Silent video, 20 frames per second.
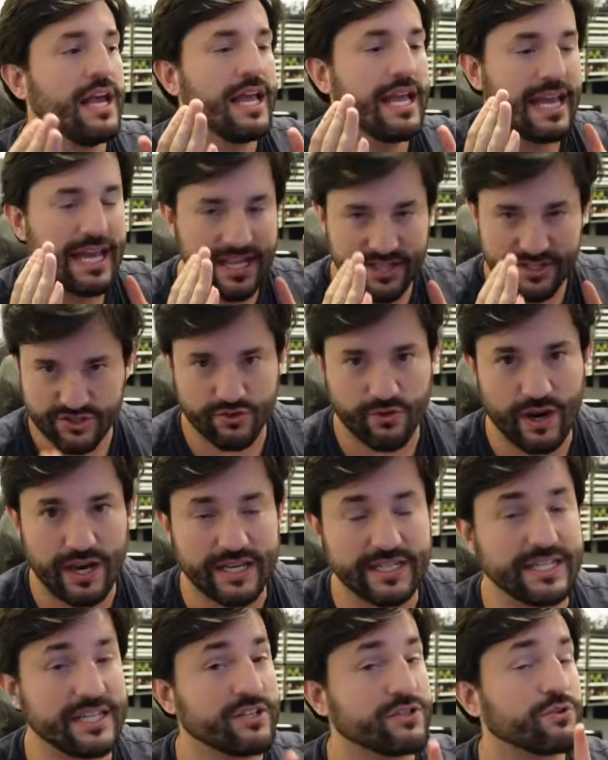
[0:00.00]
It's
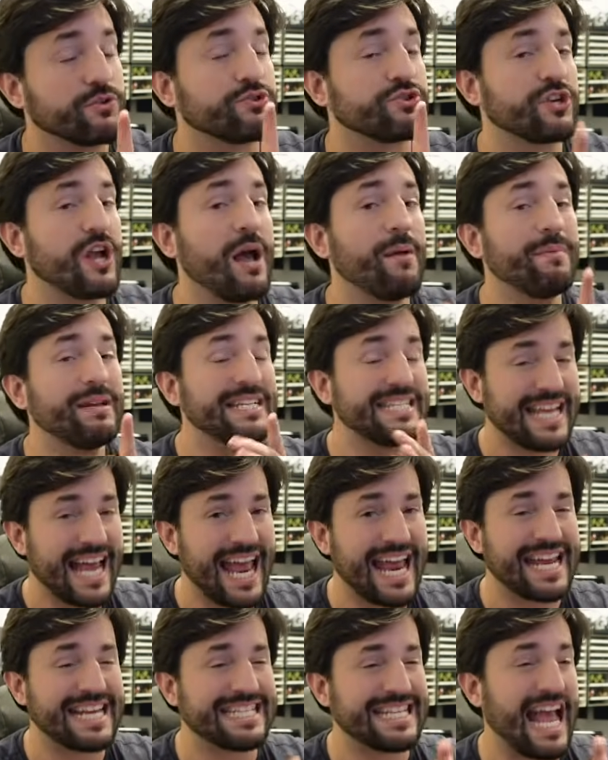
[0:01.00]
crazy. So Shaman
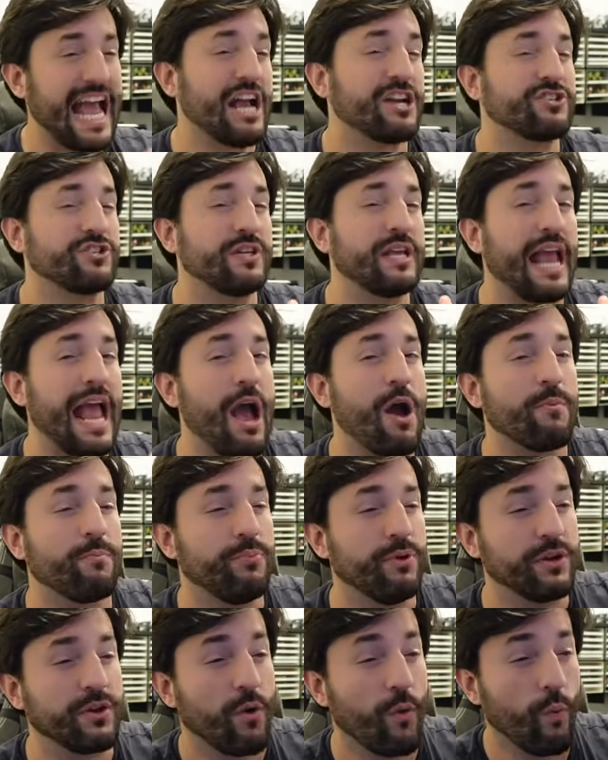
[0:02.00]
tanks actually
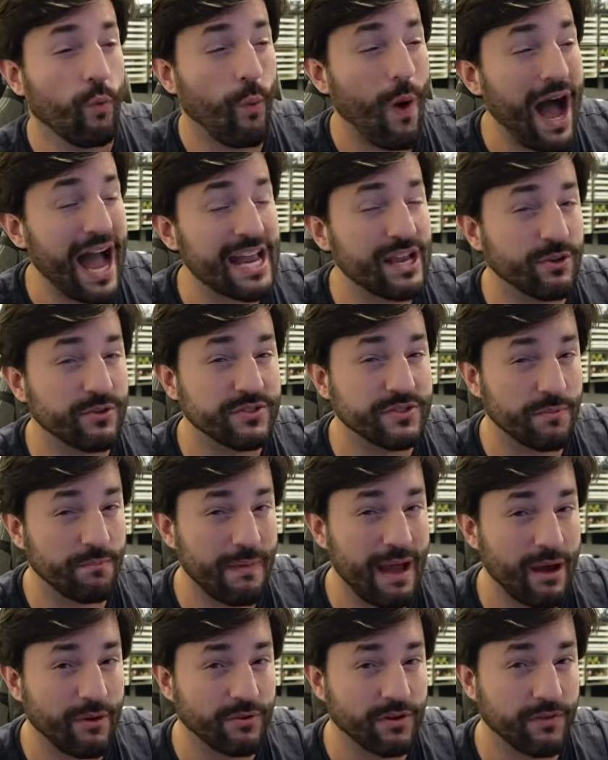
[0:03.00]
output wilds
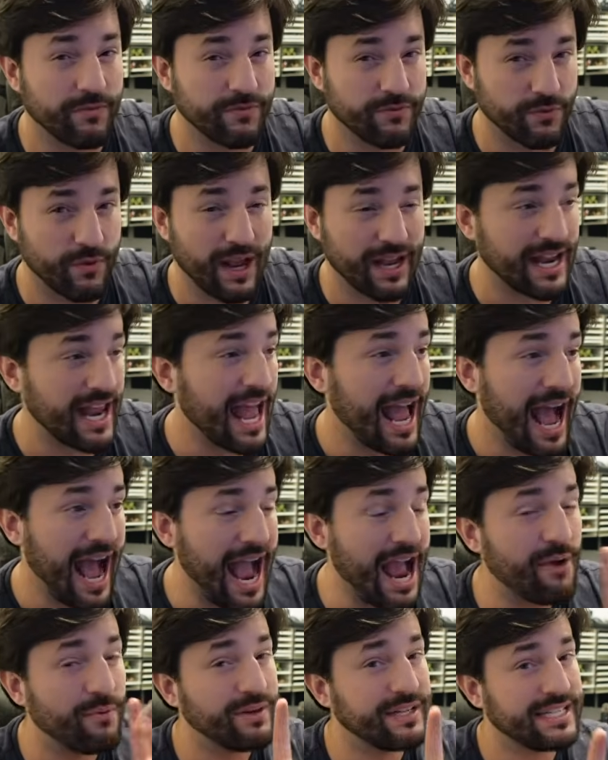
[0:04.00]
amount of threat.
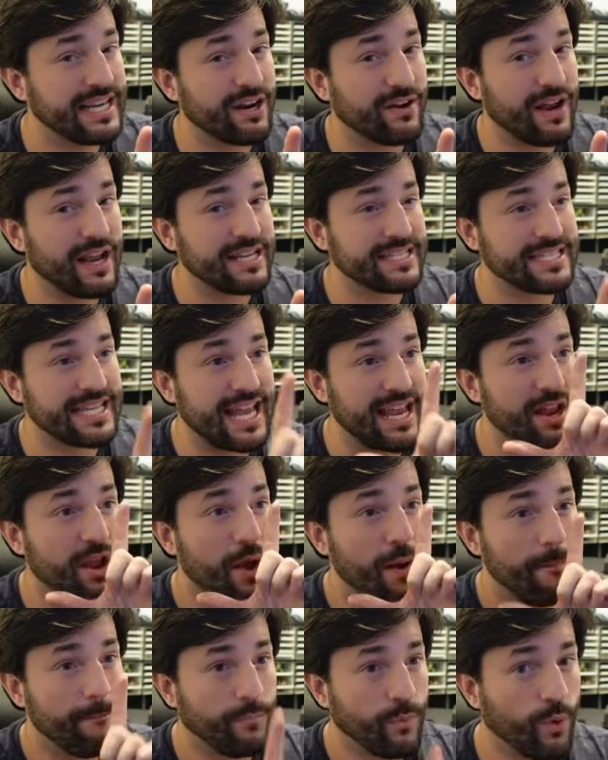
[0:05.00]
I would dare I say
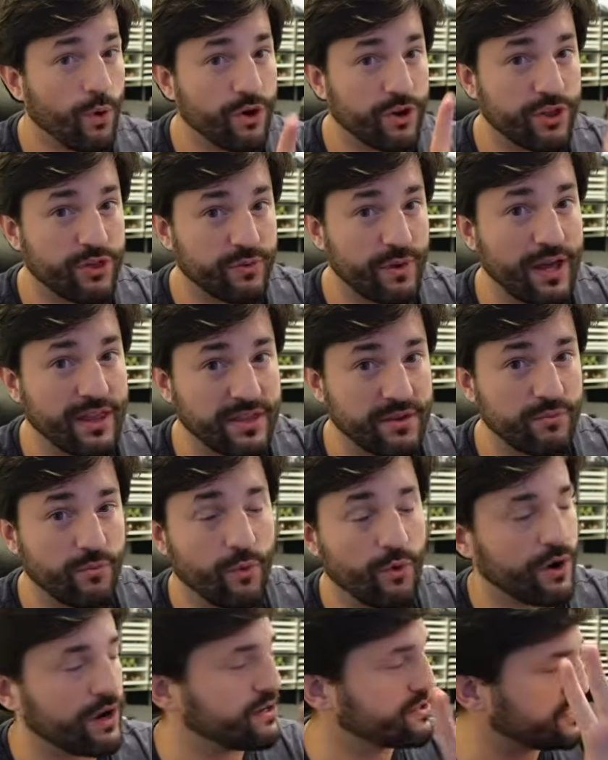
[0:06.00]
more threat than
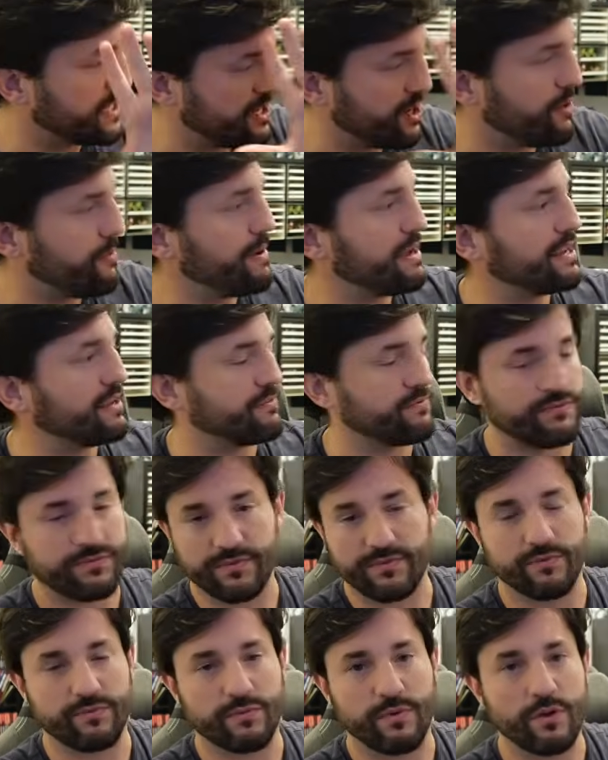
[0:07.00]
Warriors. I know I might get
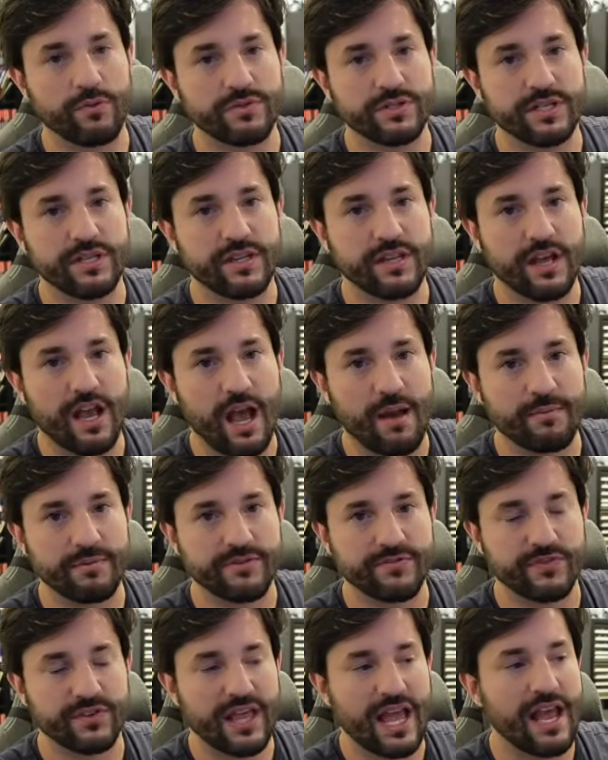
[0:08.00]
roasted in the comments
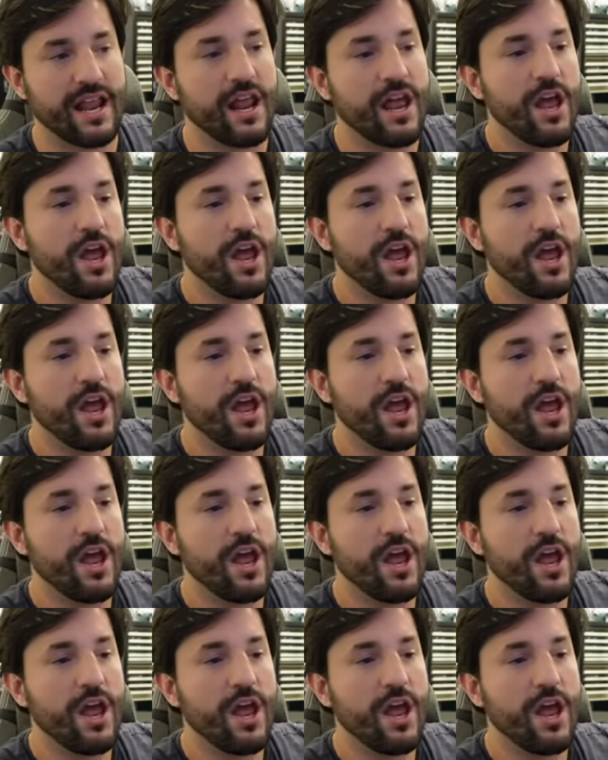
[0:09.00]
for that.